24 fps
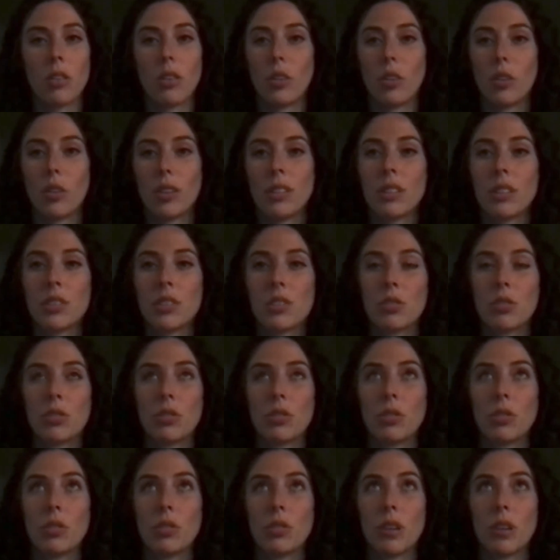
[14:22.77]
On a
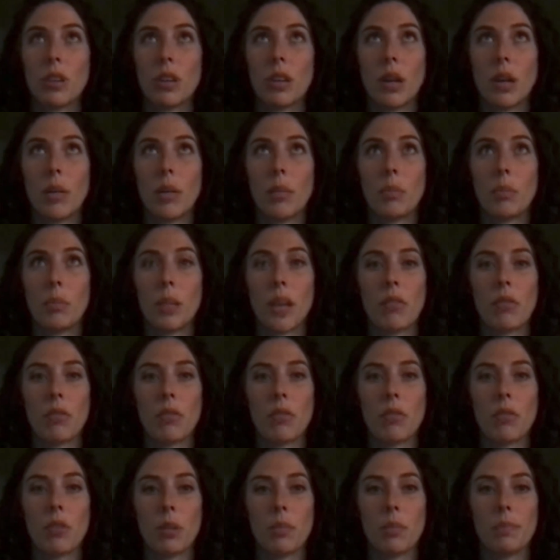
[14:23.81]
digital
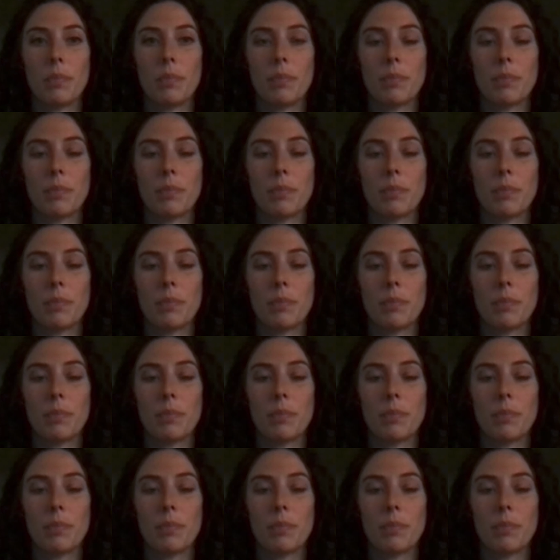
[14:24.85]
platform,